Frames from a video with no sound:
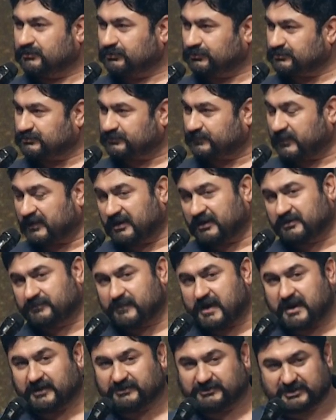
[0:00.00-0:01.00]
to speak
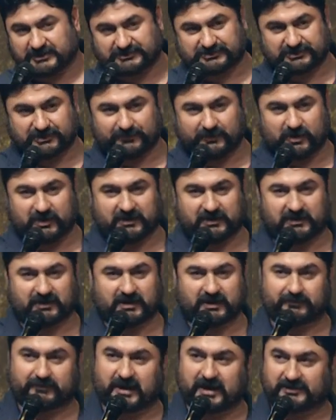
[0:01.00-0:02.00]
my
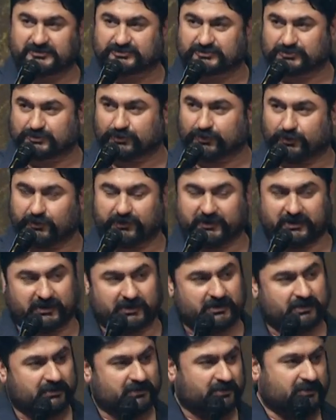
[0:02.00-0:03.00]
testimony and my story